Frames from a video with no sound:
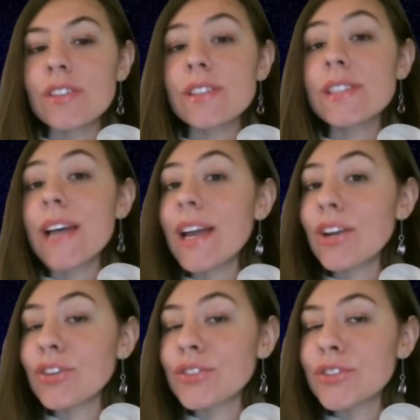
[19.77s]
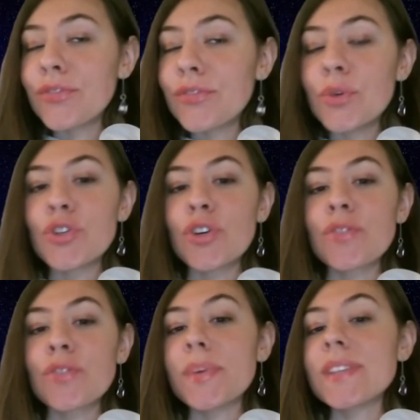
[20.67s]
and dialogue on the future
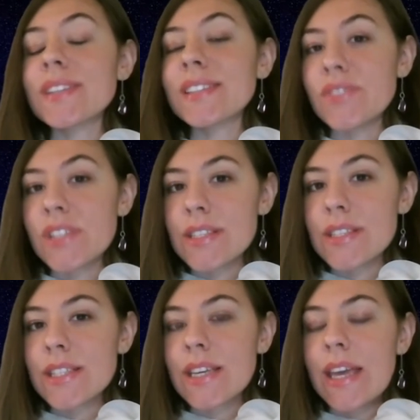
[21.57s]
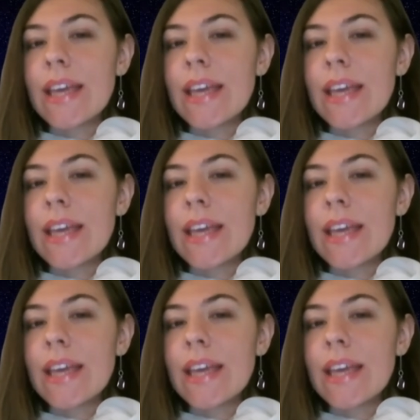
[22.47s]
of space activities.